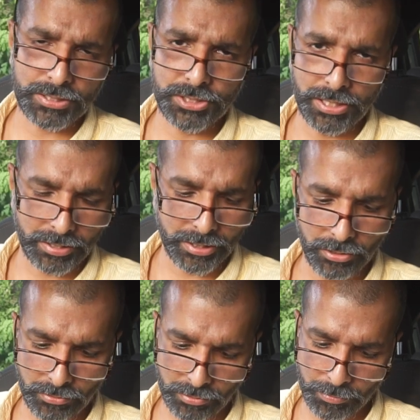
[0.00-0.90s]
has generally
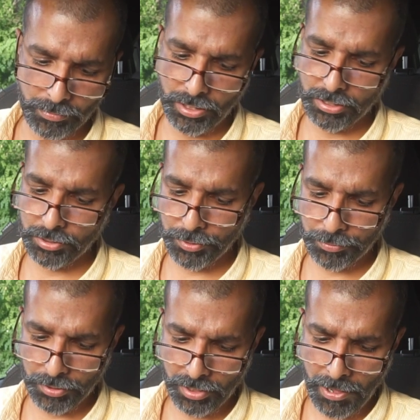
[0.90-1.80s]
got from other
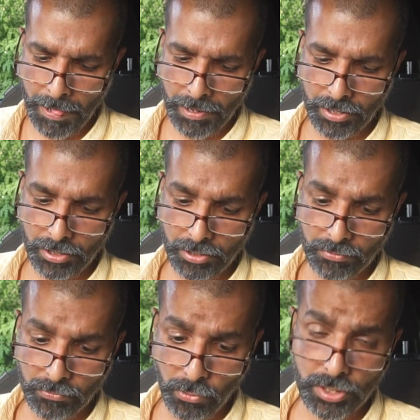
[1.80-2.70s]
people.
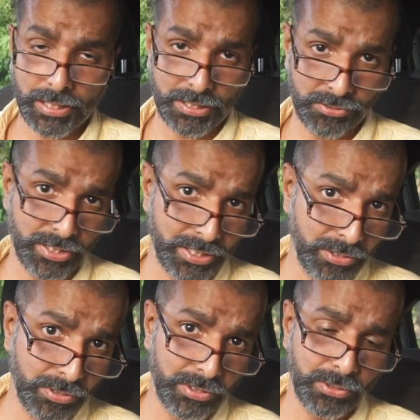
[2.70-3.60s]
What is really
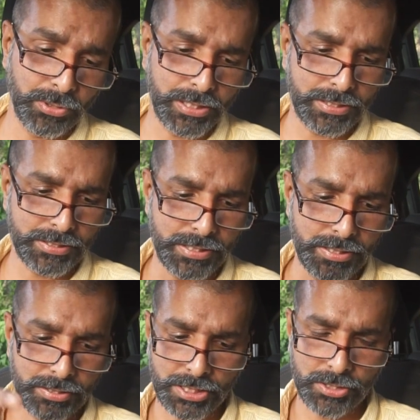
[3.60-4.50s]
good though is
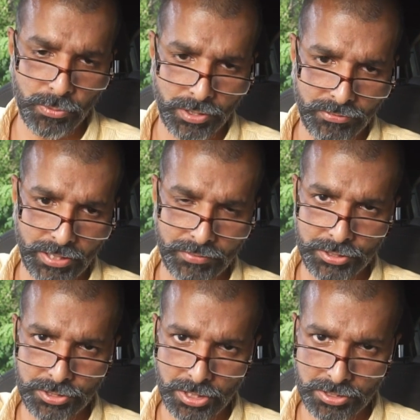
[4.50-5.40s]
the
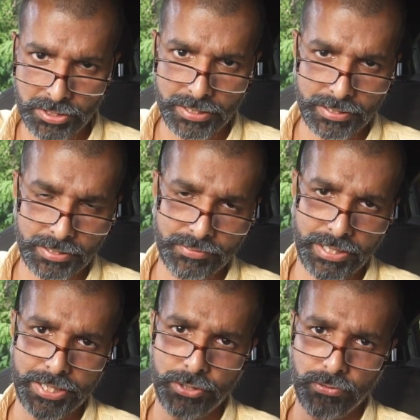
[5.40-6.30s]
6.5-inch touchscreen that they've
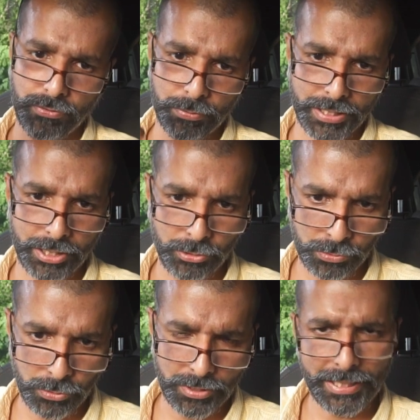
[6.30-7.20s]
carried over from the
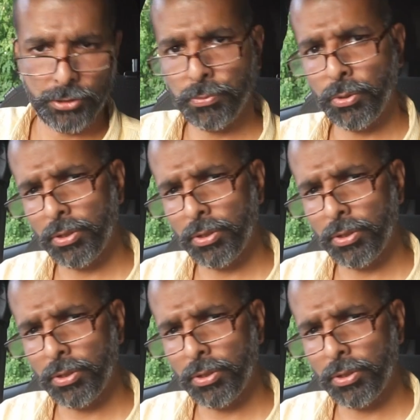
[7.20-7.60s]
EcoSport. The EcoSport